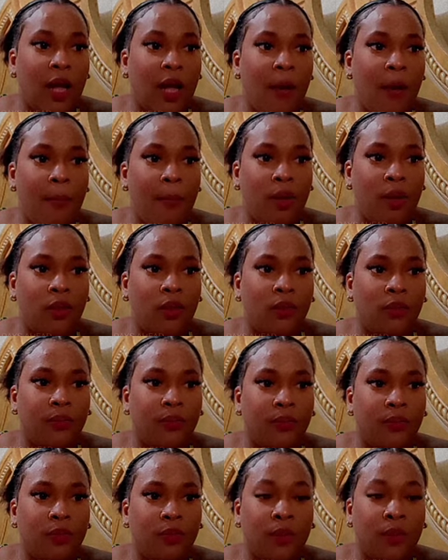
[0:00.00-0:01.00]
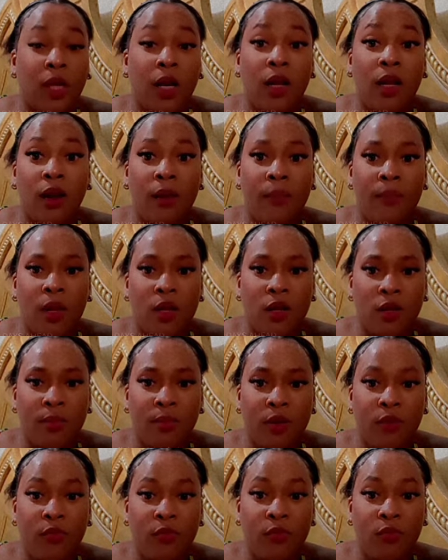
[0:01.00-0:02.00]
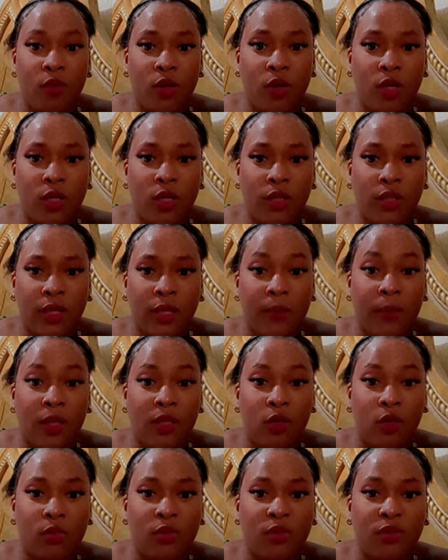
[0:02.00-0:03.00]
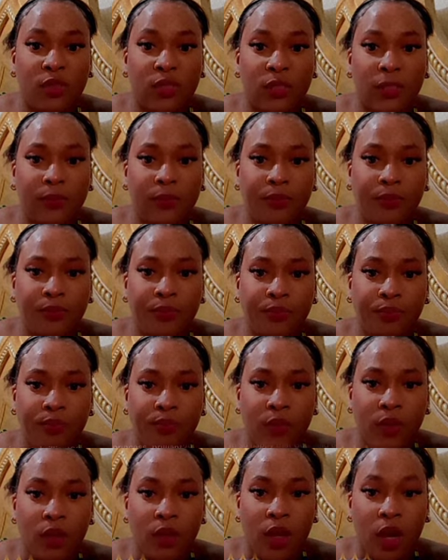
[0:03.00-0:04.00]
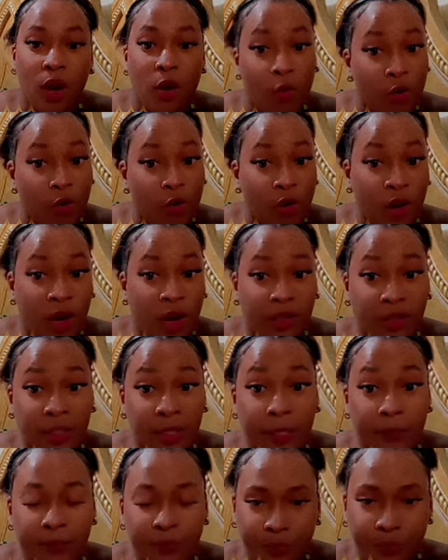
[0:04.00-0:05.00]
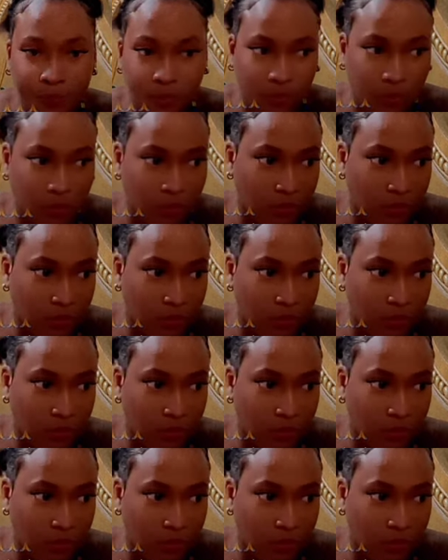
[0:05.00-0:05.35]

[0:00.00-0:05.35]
She said, come on. I'm going to call her. I'm going to phone and talk to me and tell her how I feel. I will cry together.